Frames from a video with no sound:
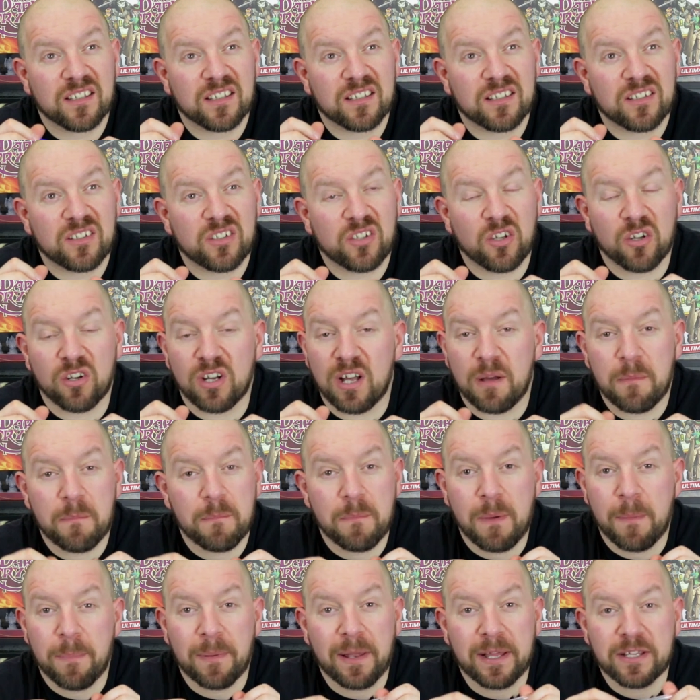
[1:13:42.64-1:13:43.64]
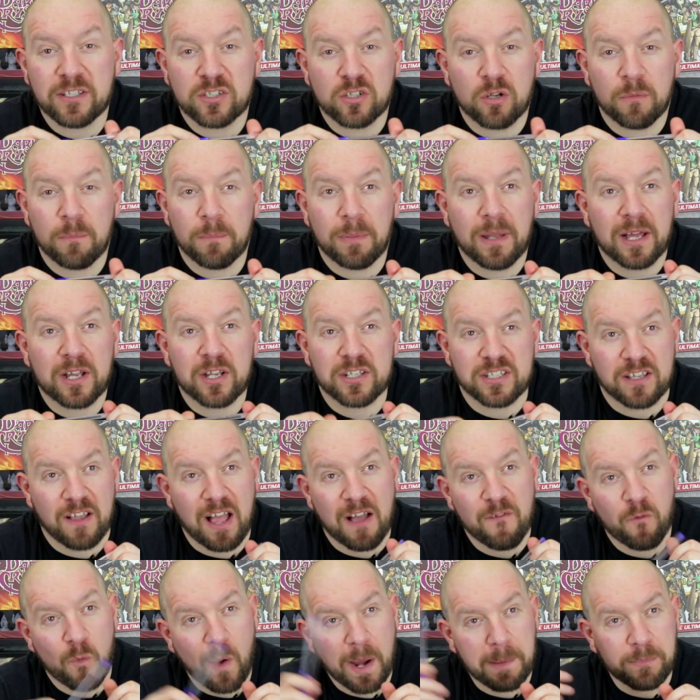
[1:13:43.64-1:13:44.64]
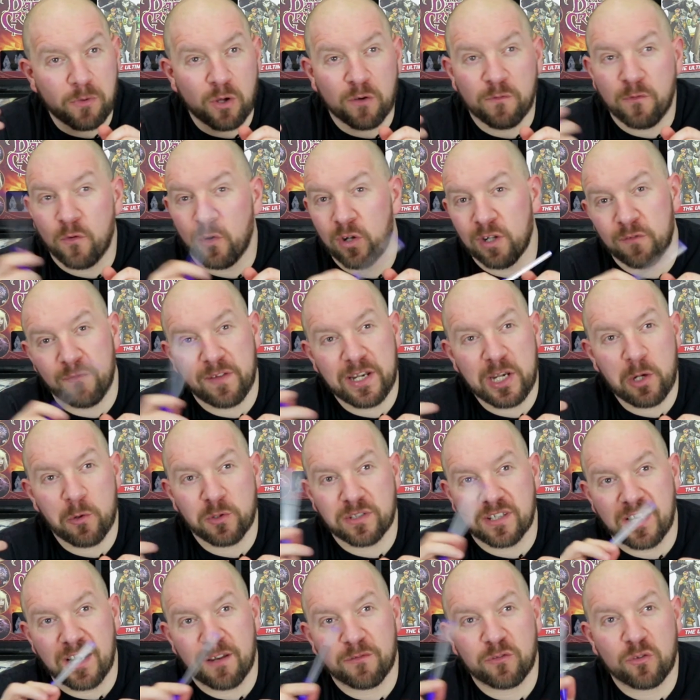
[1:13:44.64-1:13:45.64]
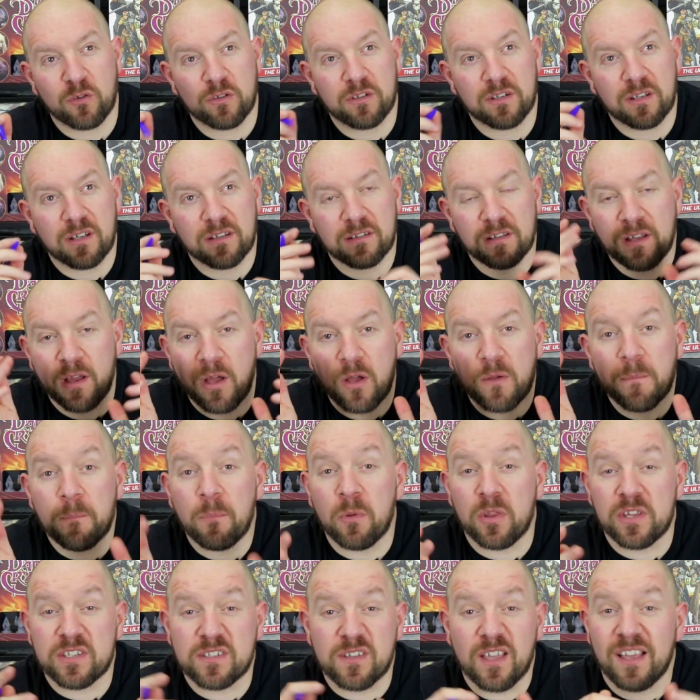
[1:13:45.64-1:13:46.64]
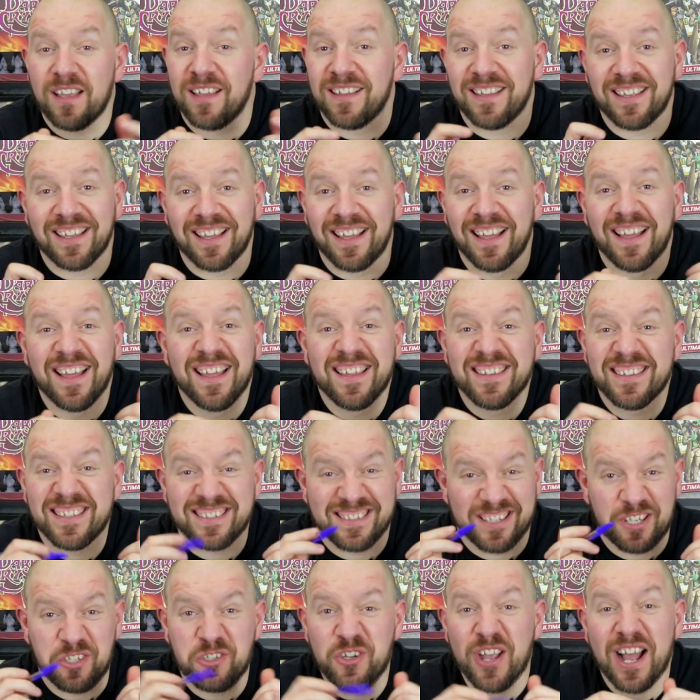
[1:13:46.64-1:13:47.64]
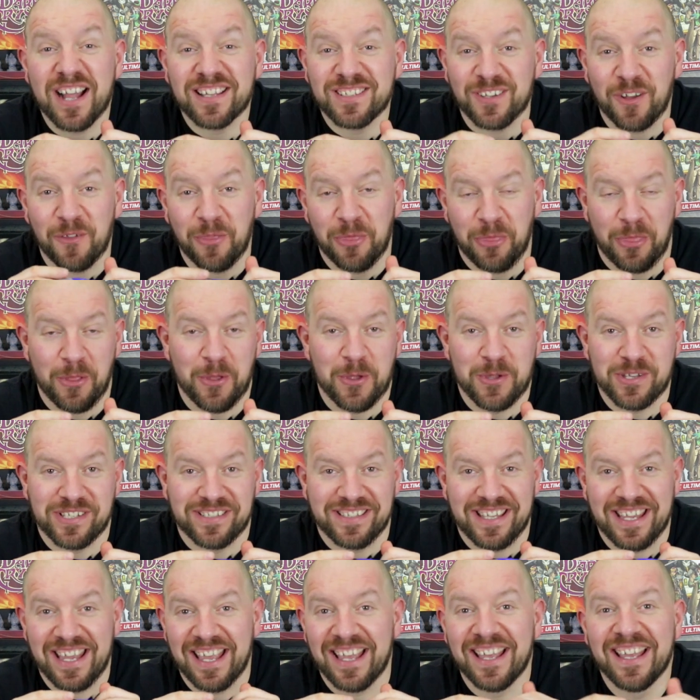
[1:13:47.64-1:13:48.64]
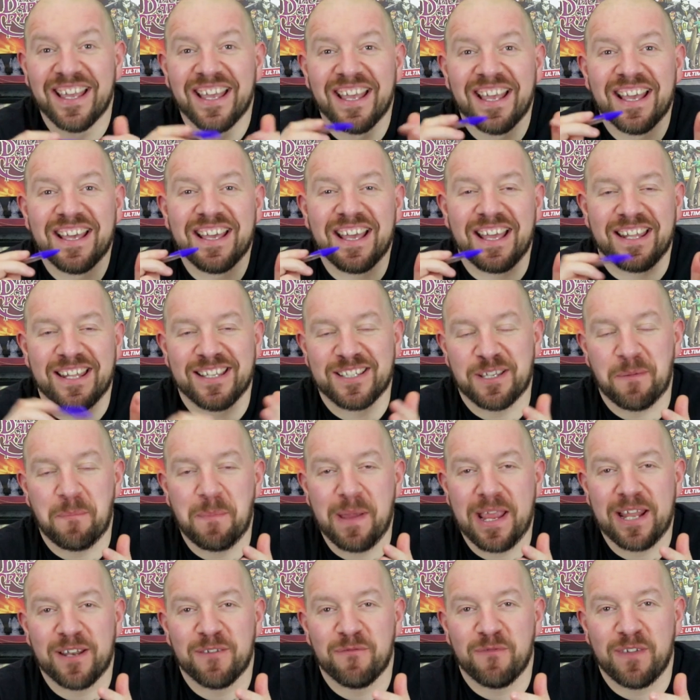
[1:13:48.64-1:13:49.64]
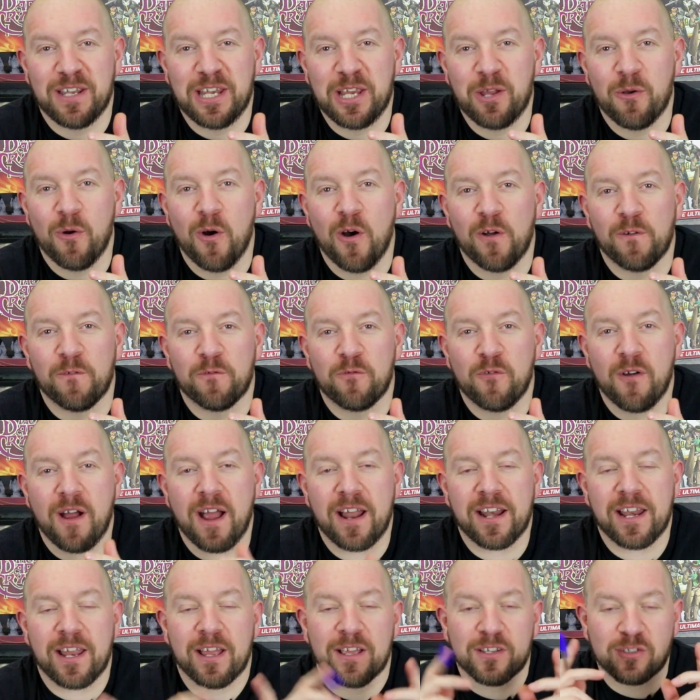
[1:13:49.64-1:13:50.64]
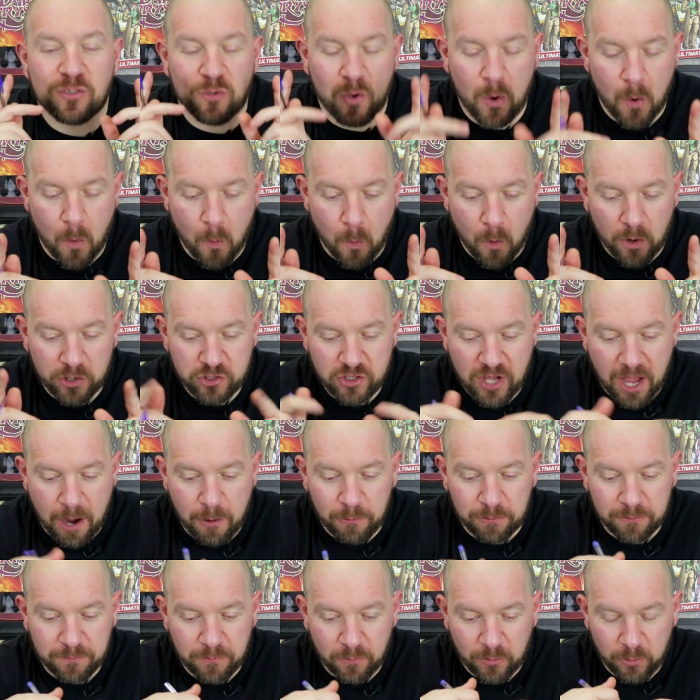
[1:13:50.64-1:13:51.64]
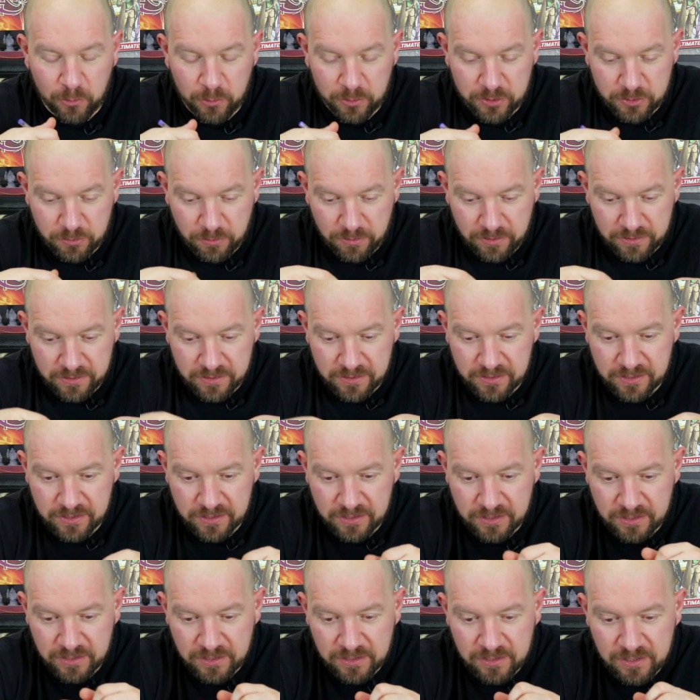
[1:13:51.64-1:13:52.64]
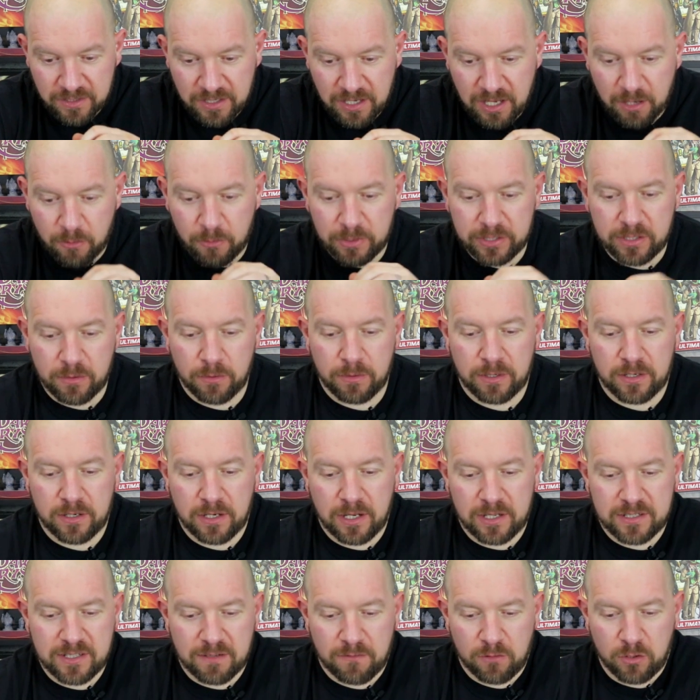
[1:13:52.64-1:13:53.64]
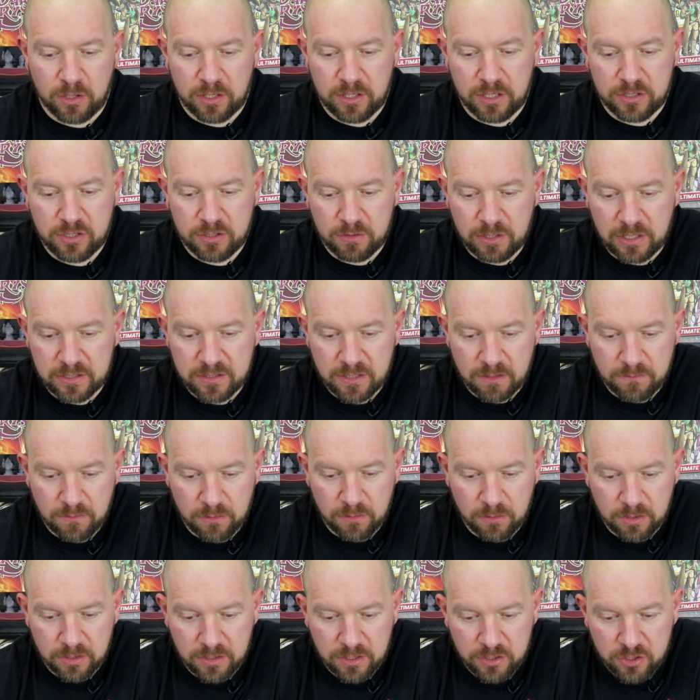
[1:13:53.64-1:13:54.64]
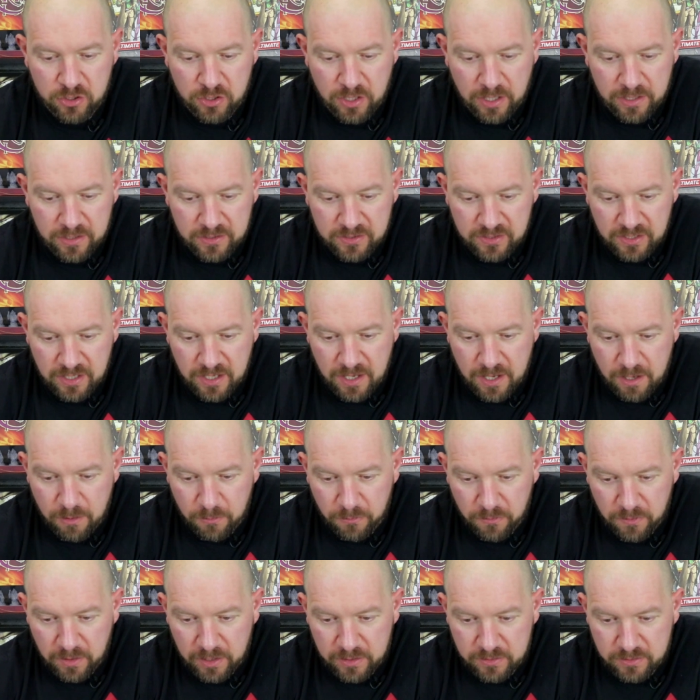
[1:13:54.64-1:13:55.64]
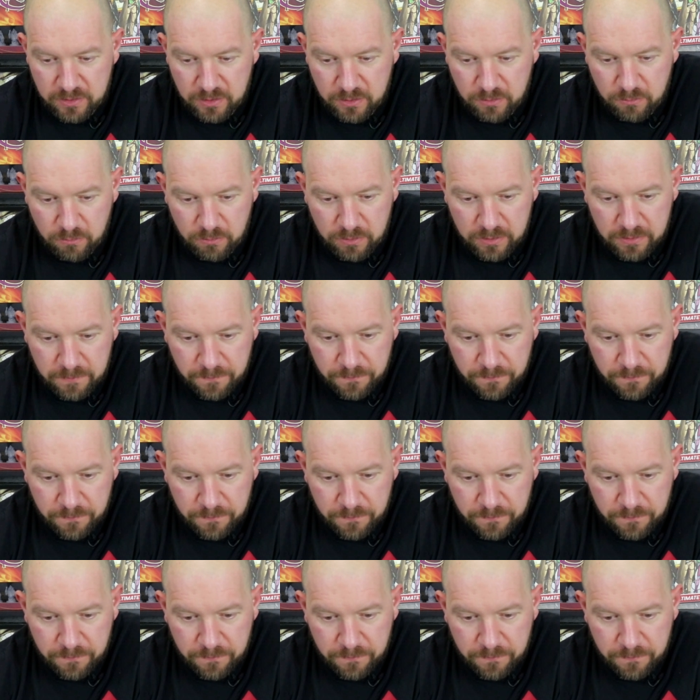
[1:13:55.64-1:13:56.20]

No, my blind's gone black because I've wiped off all the videos that I've done. But there's a chat on Thursday and there's a painting video on Friday. So watch out for those ones. How are we doing? Let's have a look at let's have a look in the chat and see how things are going.